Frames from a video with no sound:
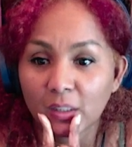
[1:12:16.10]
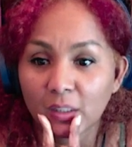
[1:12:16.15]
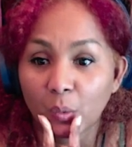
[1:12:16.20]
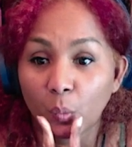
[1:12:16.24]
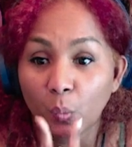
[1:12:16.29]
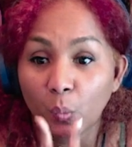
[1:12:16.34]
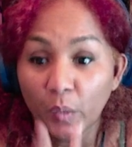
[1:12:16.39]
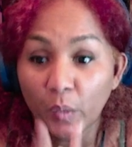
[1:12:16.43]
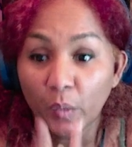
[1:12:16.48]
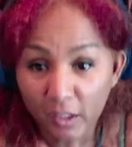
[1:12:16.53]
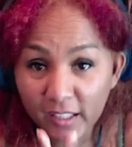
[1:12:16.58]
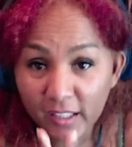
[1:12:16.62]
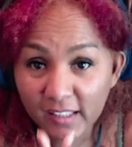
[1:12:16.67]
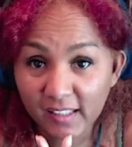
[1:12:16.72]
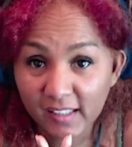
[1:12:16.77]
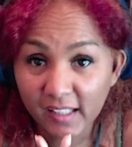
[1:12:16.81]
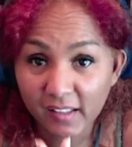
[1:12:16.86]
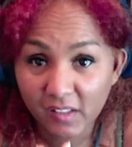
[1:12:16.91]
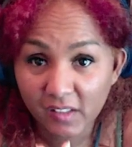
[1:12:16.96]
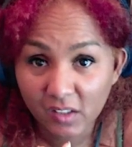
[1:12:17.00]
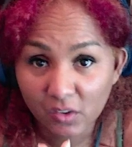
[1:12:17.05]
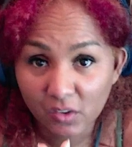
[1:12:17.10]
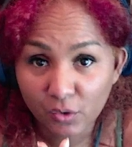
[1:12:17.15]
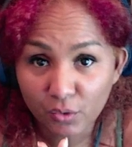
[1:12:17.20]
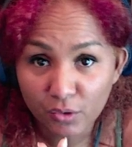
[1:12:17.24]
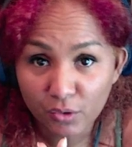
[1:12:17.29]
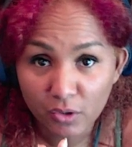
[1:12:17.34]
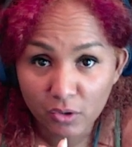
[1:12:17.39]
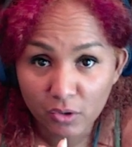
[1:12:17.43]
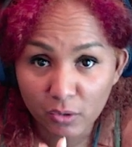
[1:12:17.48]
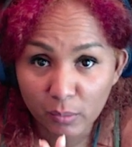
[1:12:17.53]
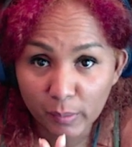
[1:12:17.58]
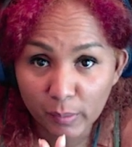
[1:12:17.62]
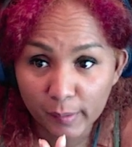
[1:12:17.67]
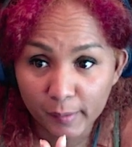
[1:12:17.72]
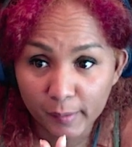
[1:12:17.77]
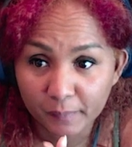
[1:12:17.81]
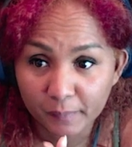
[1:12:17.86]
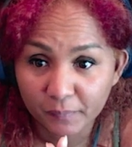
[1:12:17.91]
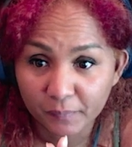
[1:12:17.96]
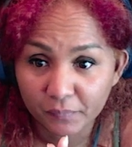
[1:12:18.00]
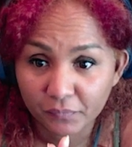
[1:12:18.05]
We're gonna take this group
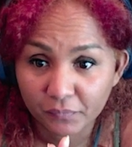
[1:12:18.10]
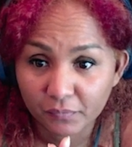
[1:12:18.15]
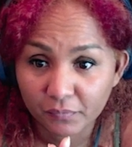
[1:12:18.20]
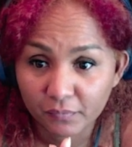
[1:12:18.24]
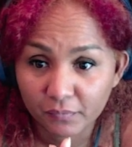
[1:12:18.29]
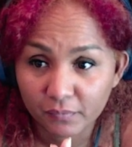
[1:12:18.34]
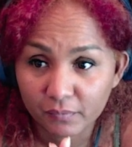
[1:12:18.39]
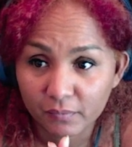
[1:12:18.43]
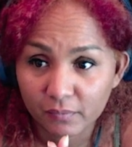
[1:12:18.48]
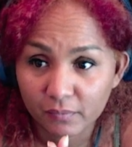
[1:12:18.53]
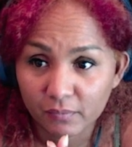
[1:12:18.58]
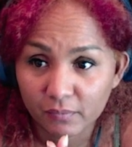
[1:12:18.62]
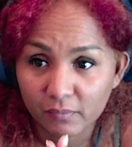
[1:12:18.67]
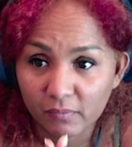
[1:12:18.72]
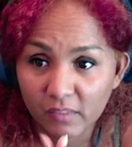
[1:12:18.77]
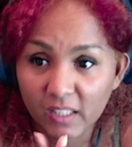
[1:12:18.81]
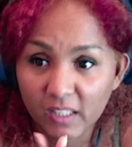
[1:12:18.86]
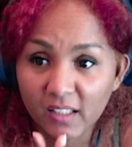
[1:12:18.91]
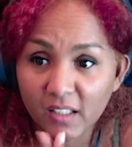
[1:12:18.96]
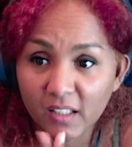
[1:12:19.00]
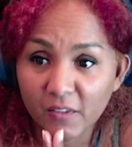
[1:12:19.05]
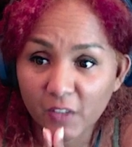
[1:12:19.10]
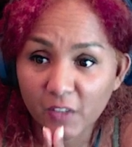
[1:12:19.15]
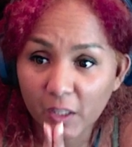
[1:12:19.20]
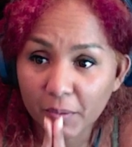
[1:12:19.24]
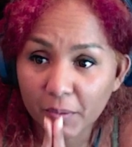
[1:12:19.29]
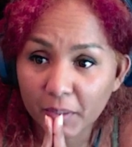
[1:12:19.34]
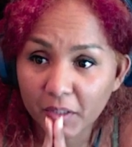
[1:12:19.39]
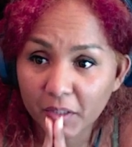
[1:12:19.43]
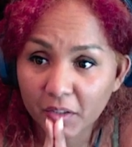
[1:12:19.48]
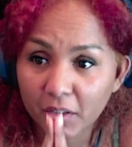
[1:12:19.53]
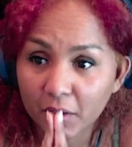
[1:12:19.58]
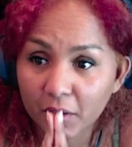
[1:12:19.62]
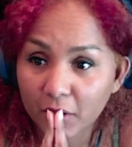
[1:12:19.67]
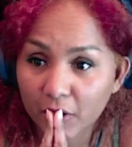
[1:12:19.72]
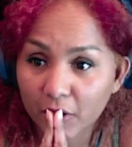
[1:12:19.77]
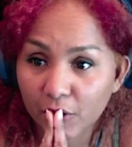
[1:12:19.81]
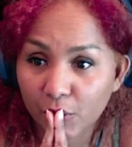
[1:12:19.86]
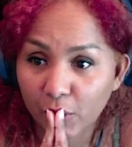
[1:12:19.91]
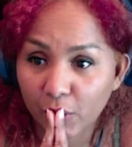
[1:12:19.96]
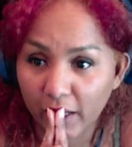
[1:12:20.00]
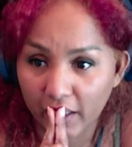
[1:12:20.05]
in a very
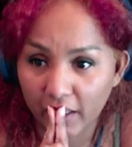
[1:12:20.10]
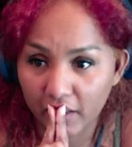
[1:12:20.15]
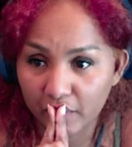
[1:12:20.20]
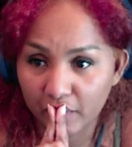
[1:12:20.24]
serious way.